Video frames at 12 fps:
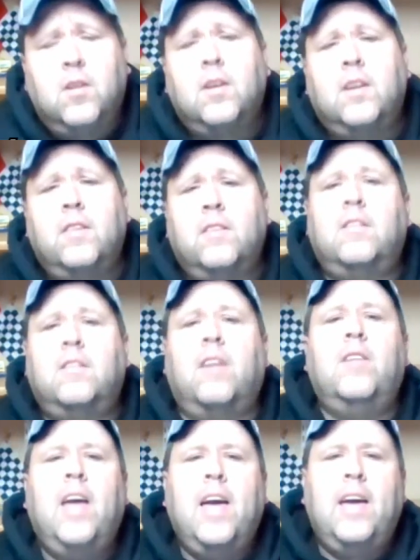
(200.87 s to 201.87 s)
Cook in the
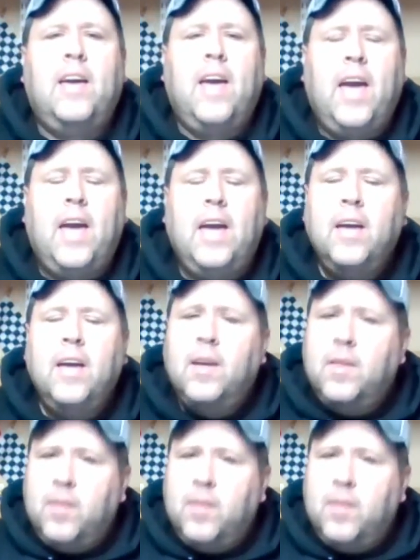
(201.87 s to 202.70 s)
78K.